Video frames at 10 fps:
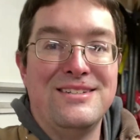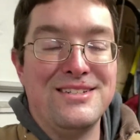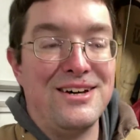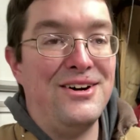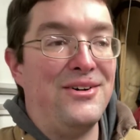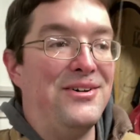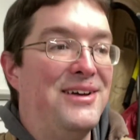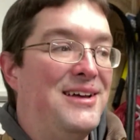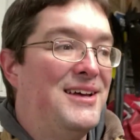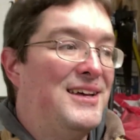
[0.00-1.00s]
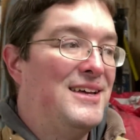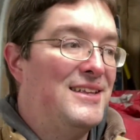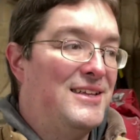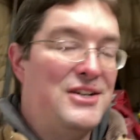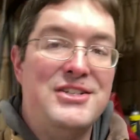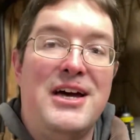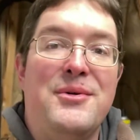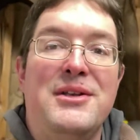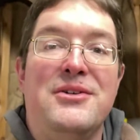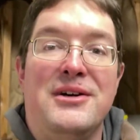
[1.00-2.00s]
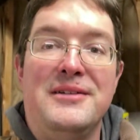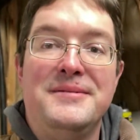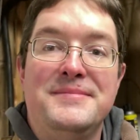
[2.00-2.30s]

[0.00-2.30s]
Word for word: So here's how we do it.